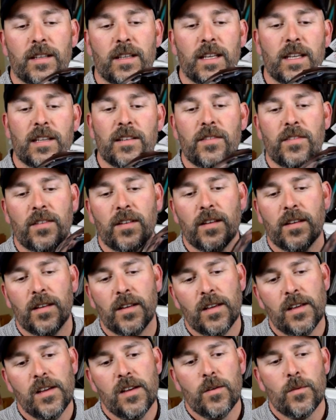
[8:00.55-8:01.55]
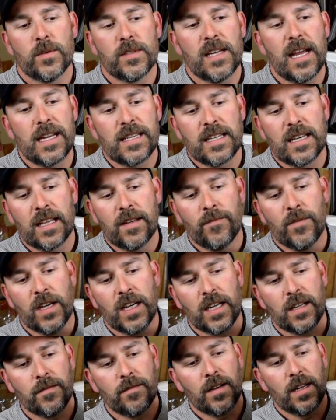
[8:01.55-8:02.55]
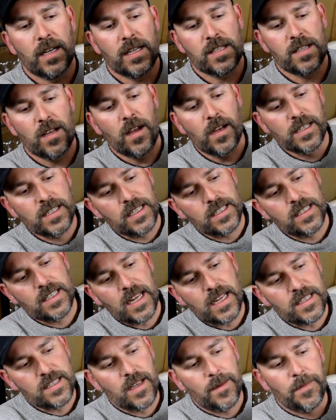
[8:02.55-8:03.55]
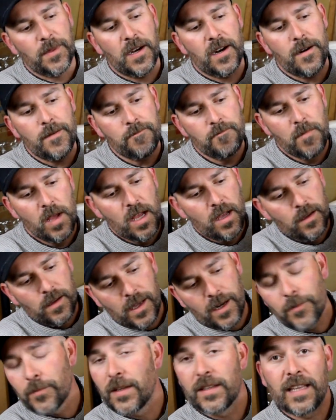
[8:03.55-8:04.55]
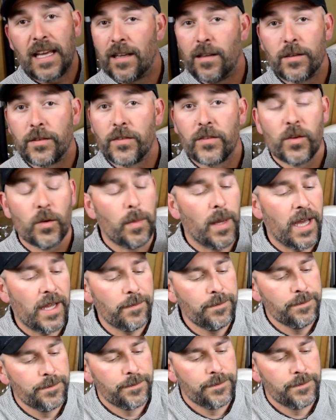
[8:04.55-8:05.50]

least was nice and convenient, and as long as it stays up there, I don't think that looks too bad.